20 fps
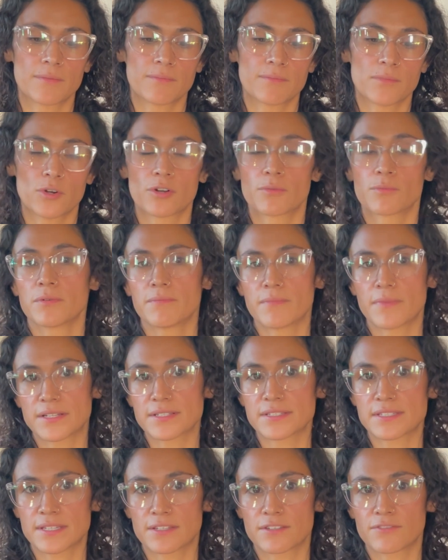herbal
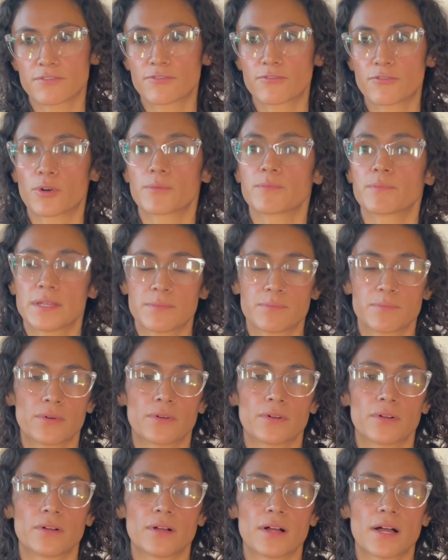medicine for
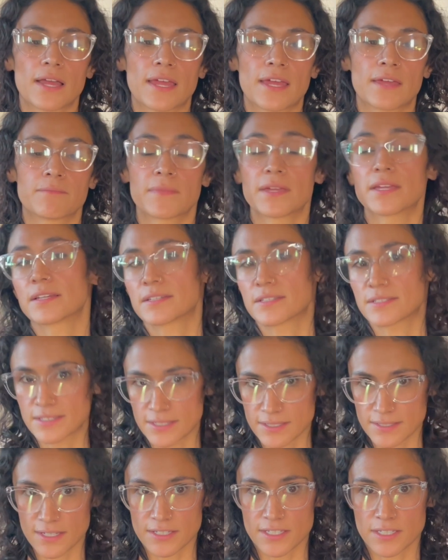people and make it as
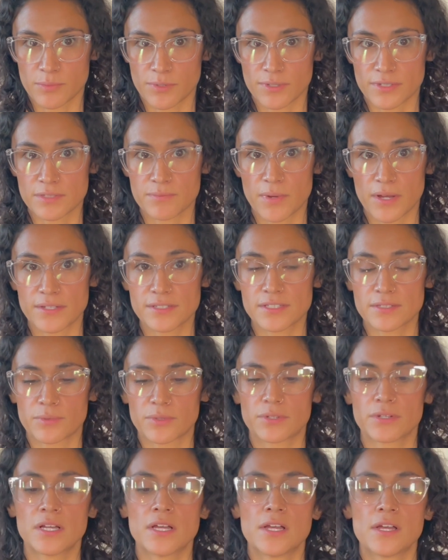accessible as
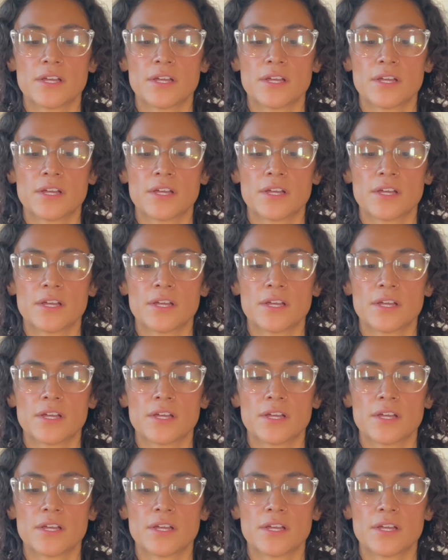possible.